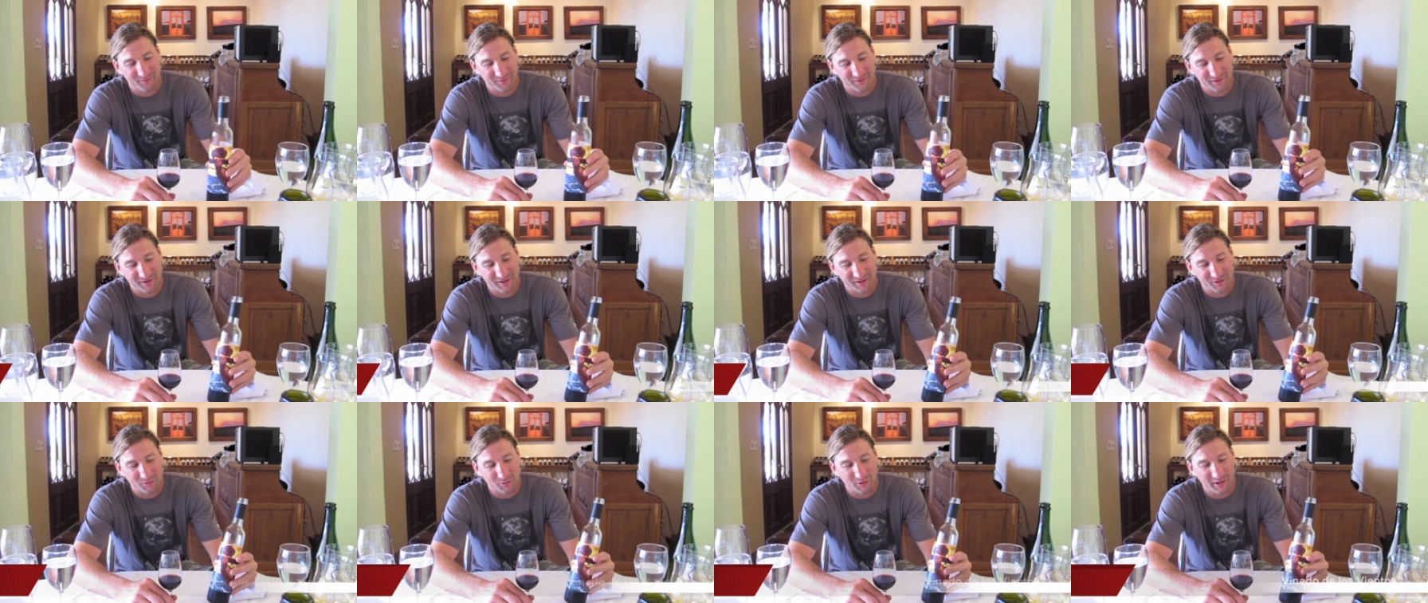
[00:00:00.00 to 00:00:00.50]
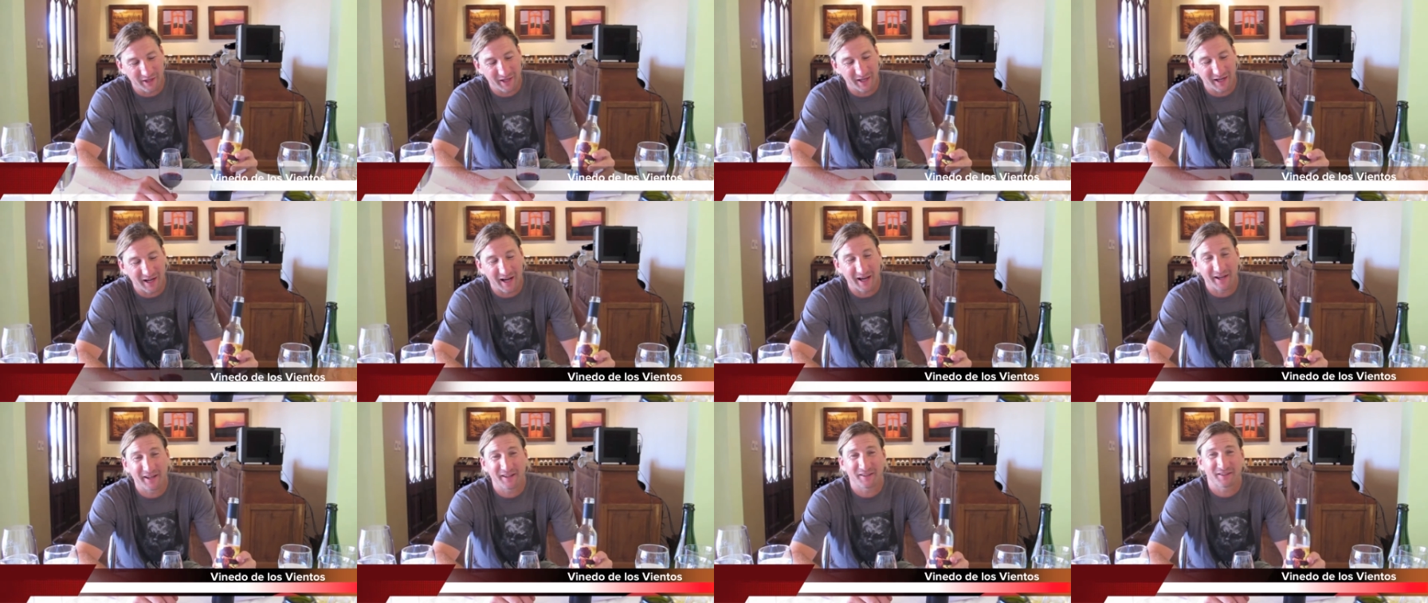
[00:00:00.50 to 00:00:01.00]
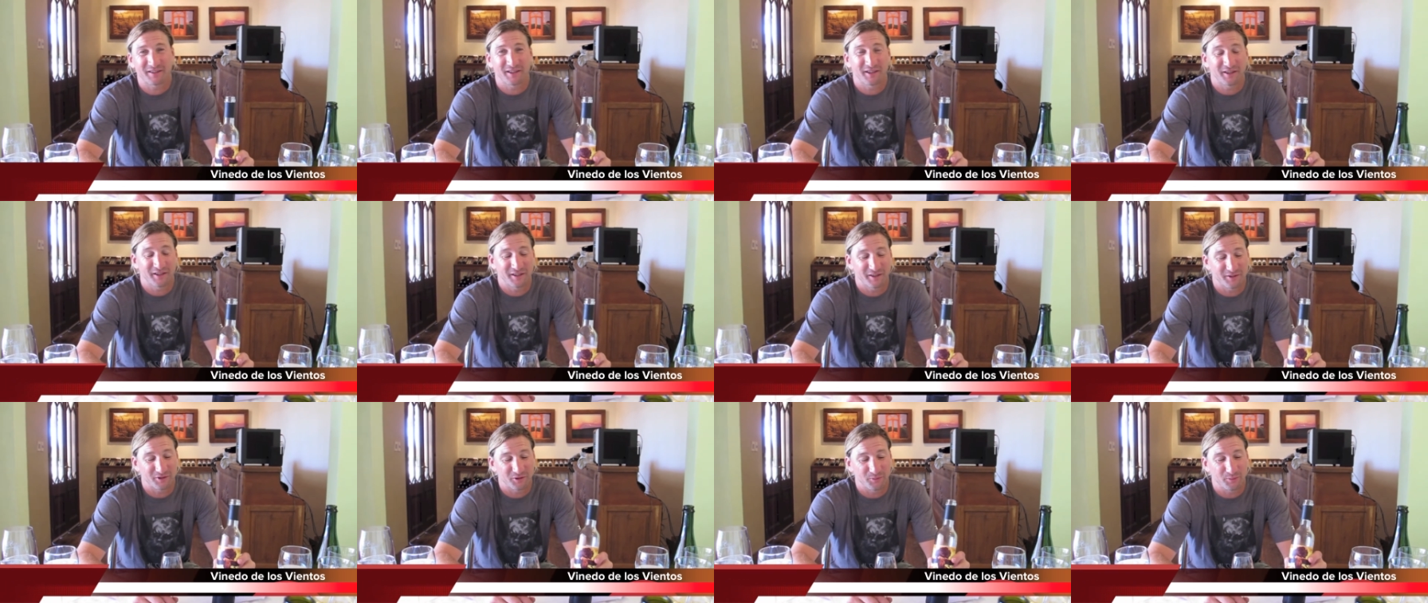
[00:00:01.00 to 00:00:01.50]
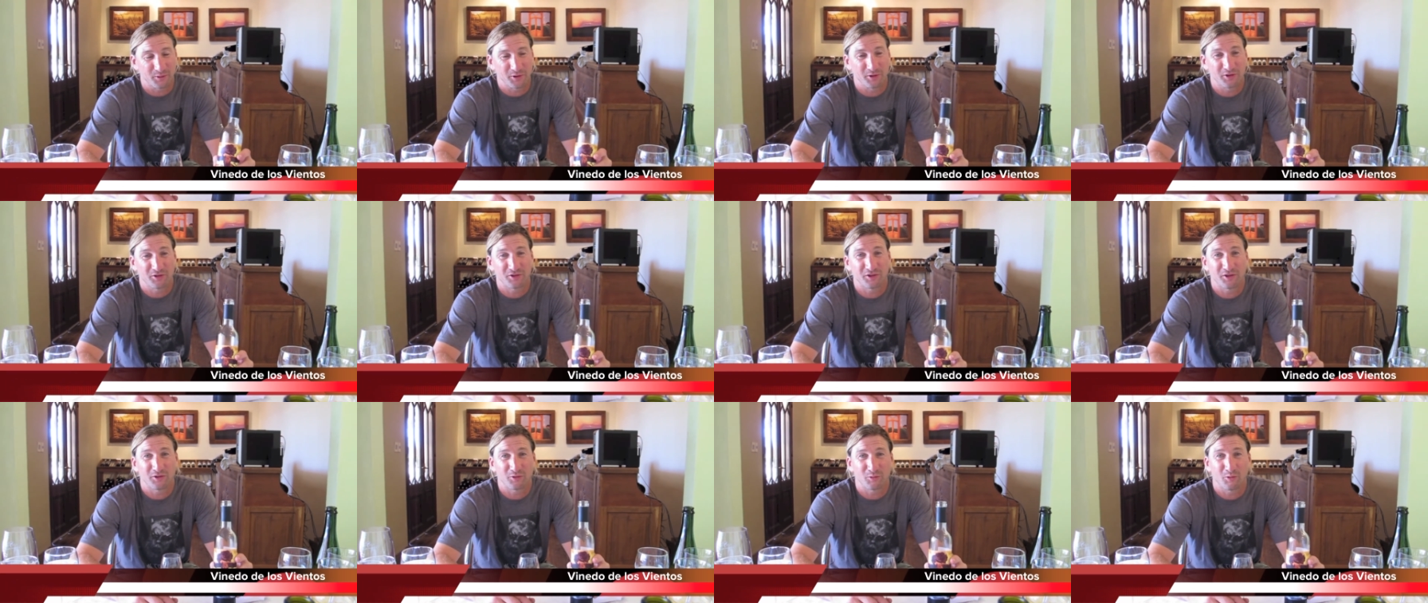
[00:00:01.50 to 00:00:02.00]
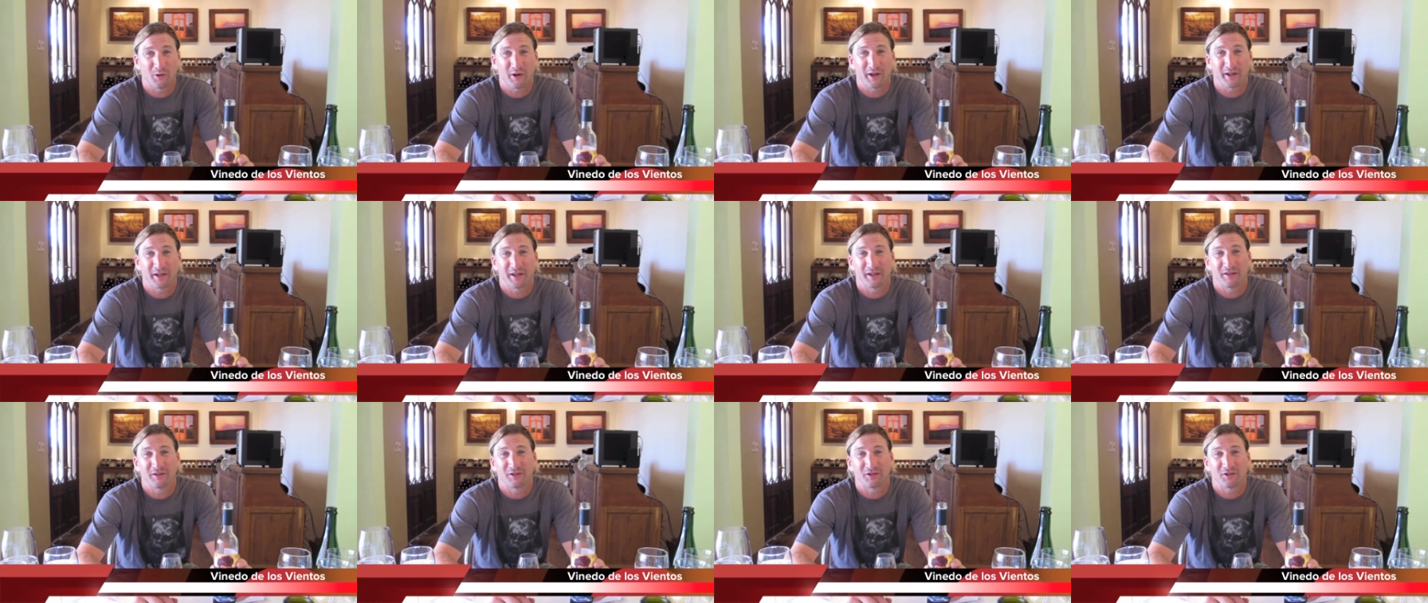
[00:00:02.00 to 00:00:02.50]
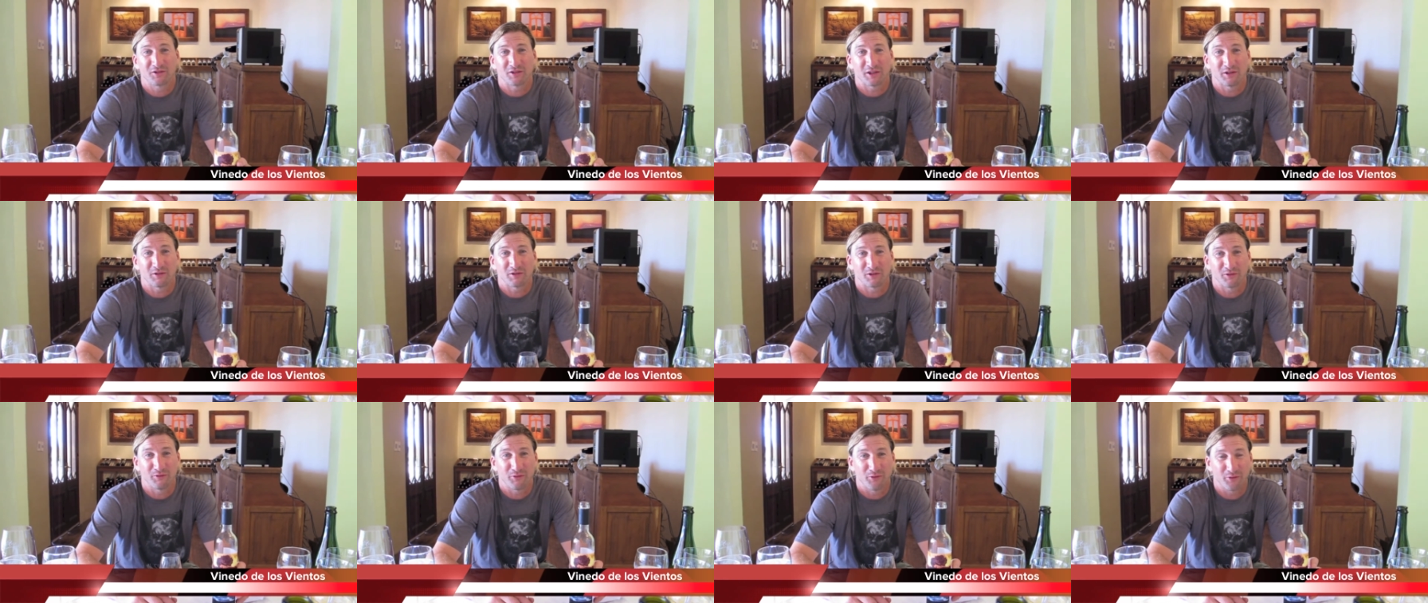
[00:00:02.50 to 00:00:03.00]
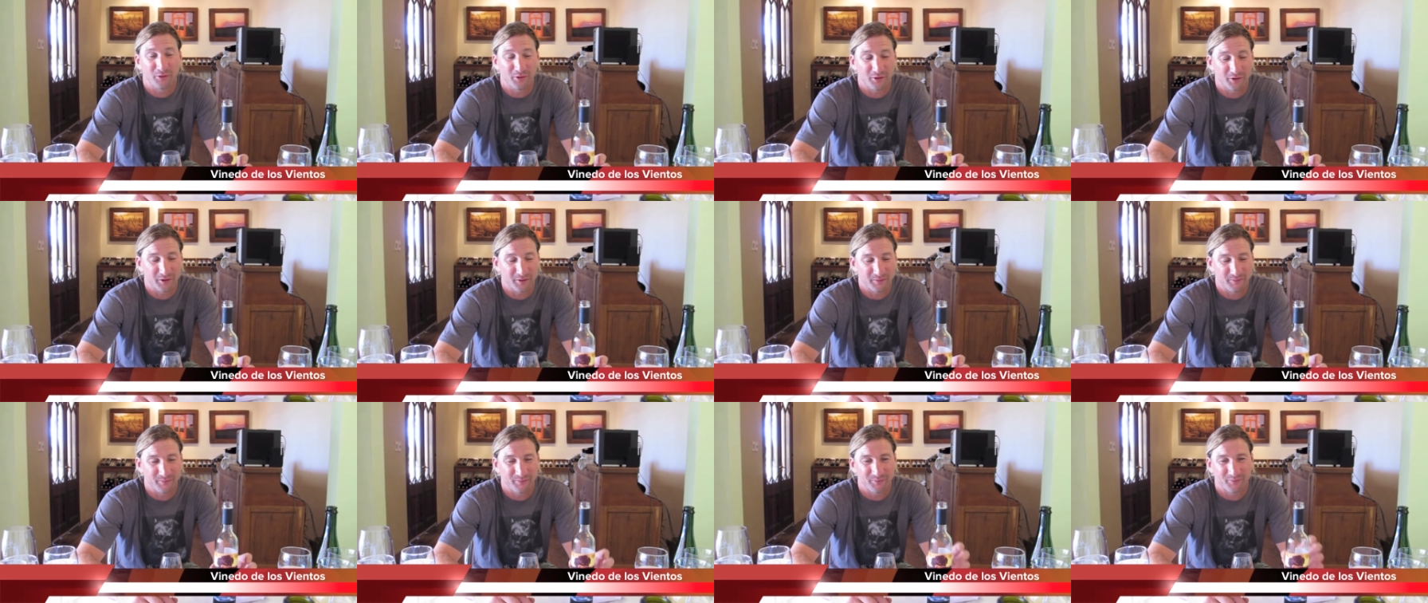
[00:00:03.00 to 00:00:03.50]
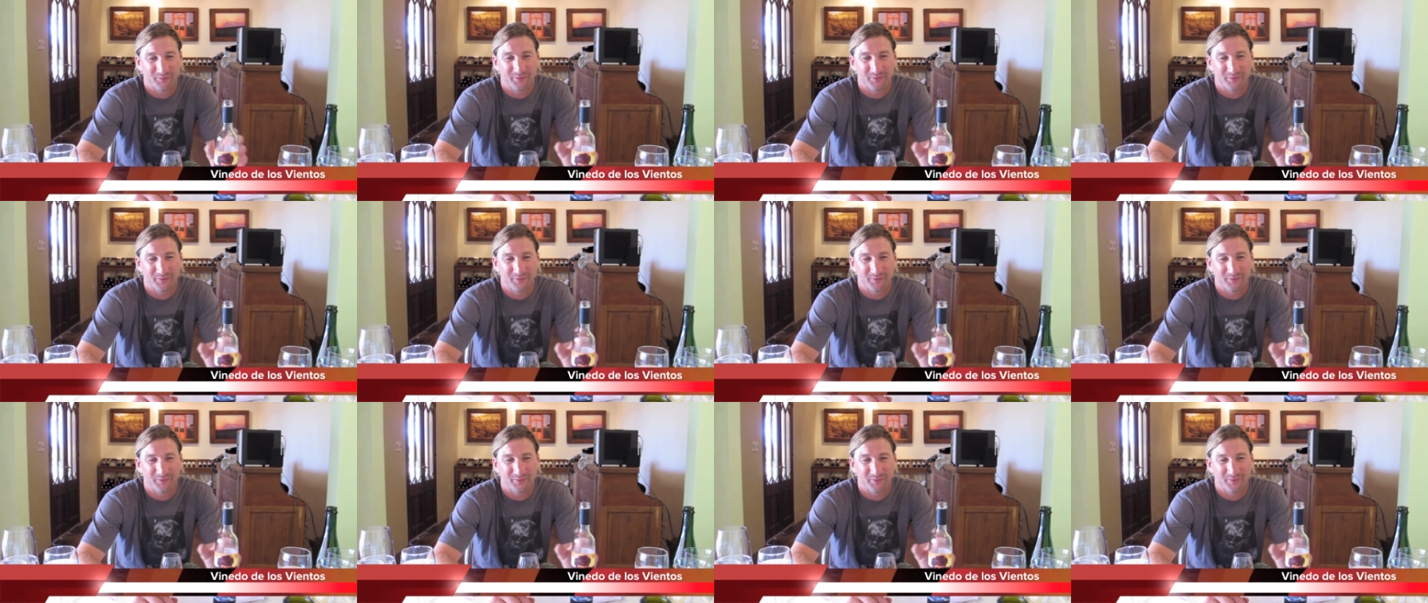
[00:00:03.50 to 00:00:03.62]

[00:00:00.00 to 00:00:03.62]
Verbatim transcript: this wine, I started to produce this wine in 2004